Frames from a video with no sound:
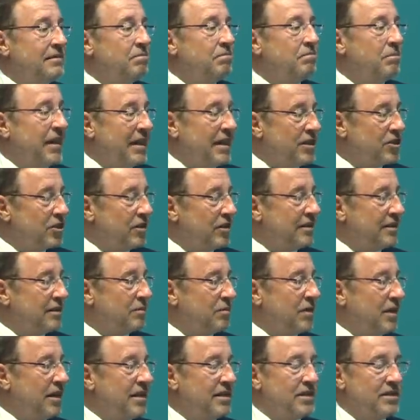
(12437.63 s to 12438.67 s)
major
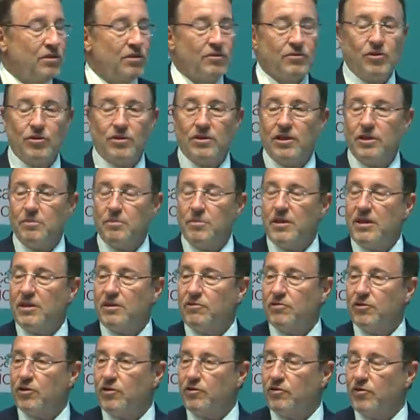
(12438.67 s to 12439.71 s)
enterprise of UNDP.
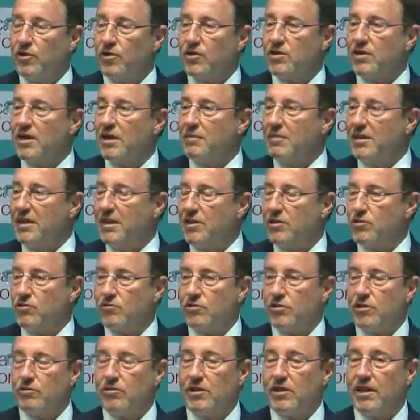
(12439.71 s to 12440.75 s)
For the first time in
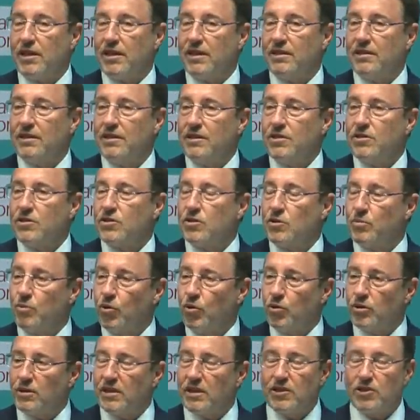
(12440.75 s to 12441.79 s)
history, we are
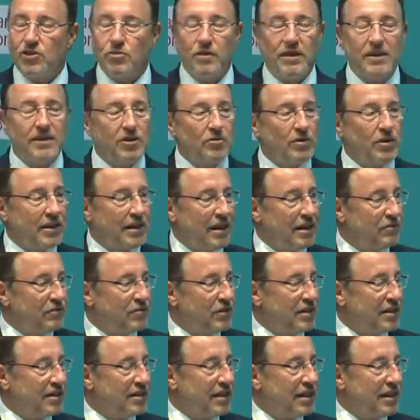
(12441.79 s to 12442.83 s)
supporting 21
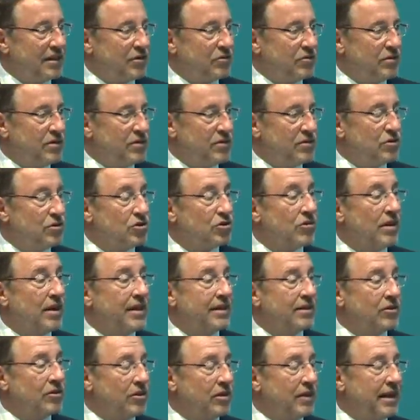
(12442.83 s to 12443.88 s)
African countries to try
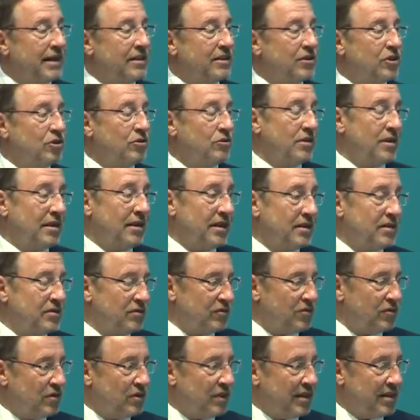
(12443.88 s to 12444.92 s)
and connect over the
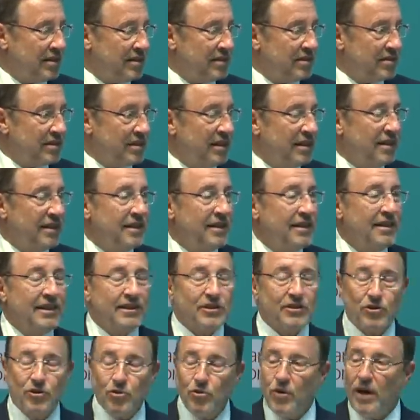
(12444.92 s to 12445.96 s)
next few years
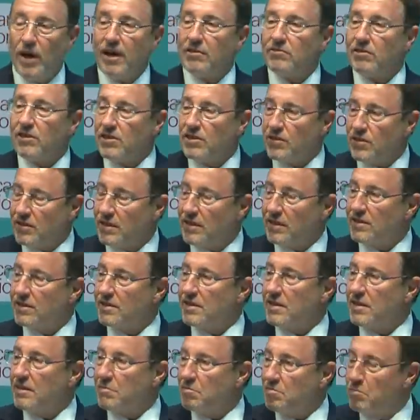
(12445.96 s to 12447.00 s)

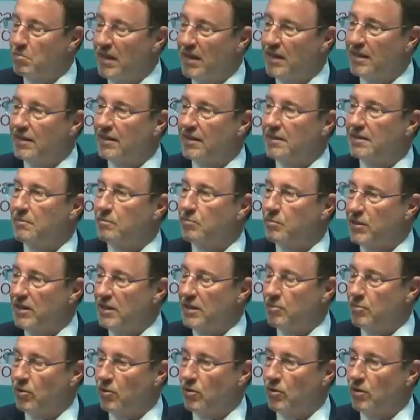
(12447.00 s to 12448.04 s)
260 million
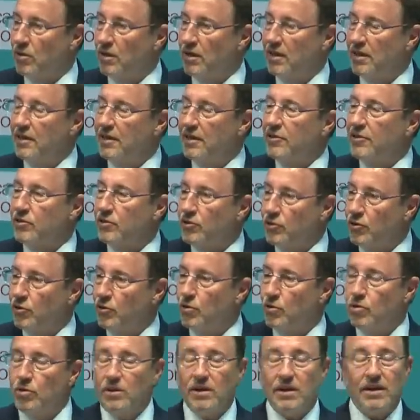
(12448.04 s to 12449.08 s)
people
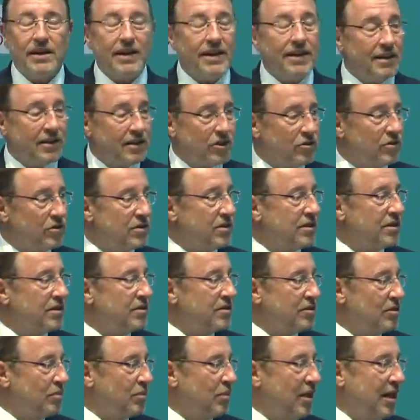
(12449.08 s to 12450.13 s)
to electricity
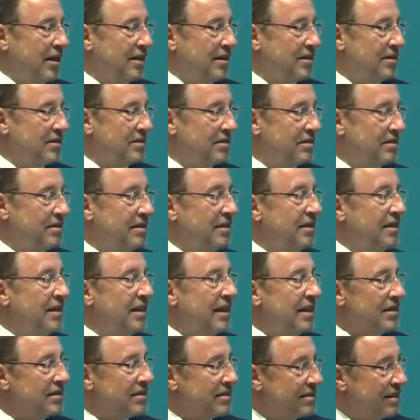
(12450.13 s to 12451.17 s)
supplies.
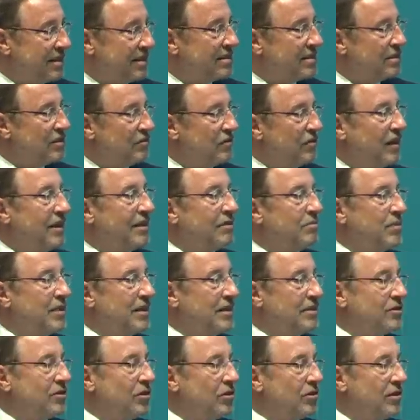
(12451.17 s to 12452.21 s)
A $65
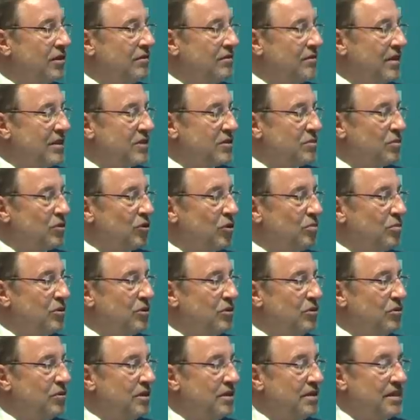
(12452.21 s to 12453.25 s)
billion investment
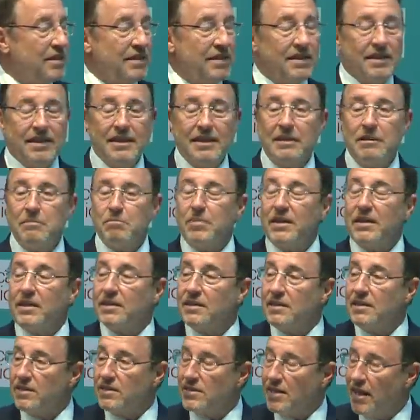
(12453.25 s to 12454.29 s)
opportunity, but it
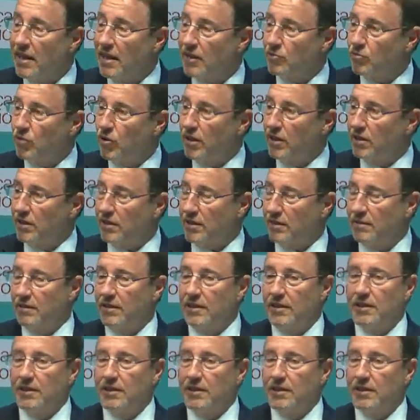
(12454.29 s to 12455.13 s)
needs hard work.